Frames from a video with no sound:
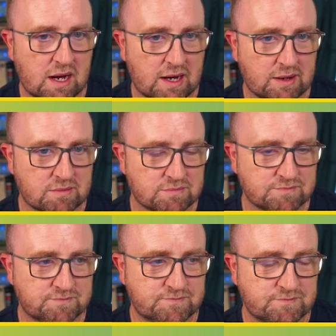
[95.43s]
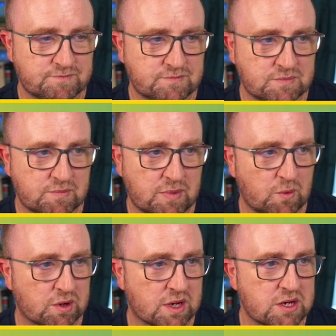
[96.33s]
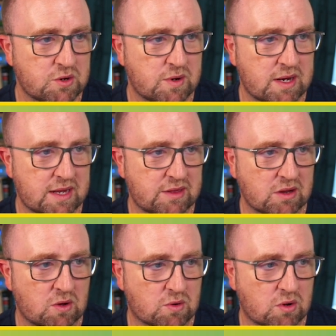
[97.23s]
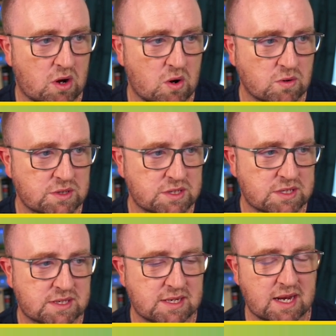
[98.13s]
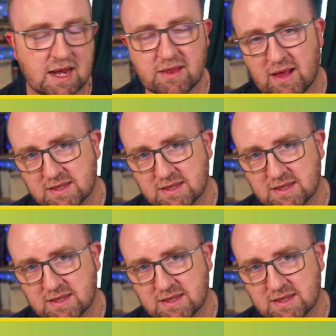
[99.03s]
But we're going to do it in the local host today.